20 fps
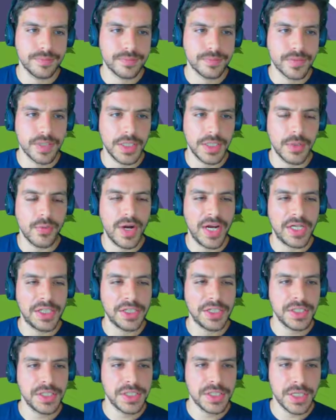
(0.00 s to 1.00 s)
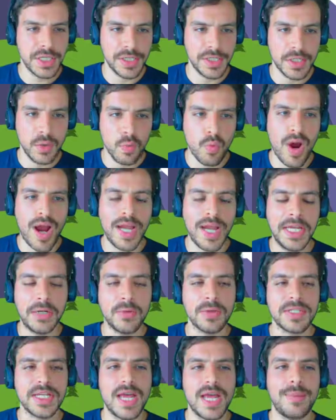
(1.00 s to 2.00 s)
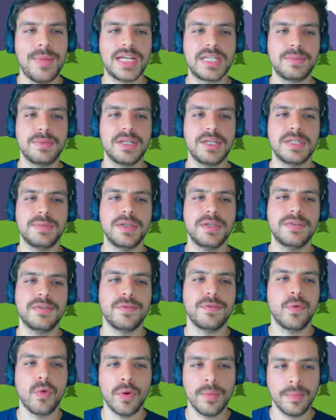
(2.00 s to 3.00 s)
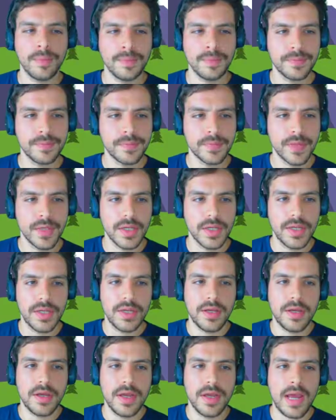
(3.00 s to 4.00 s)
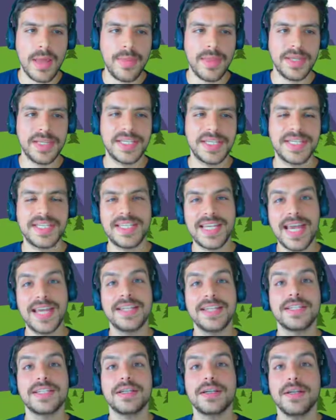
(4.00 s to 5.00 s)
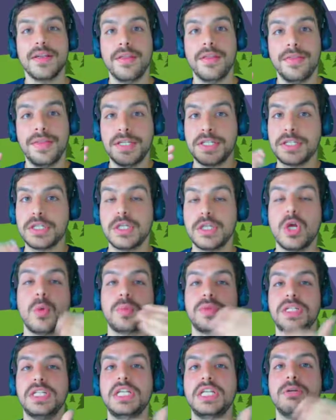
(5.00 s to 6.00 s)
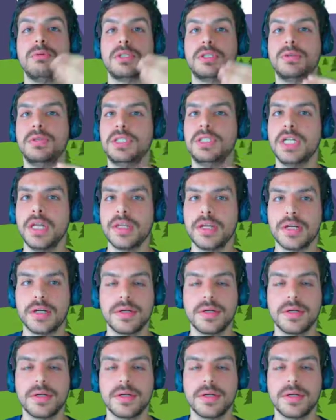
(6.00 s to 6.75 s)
equations into y equals mx plus b form and then set the slopes equal to each other,